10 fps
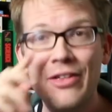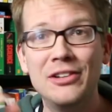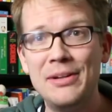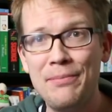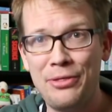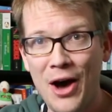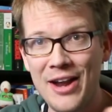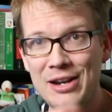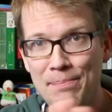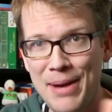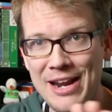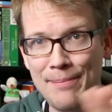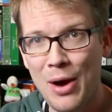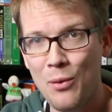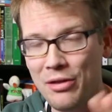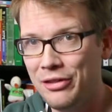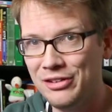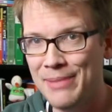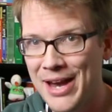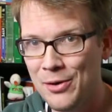And there's some thought and debate about whether
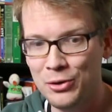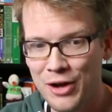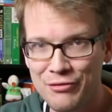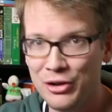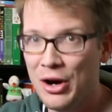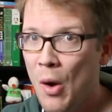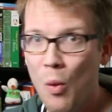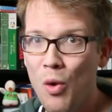this manhole cover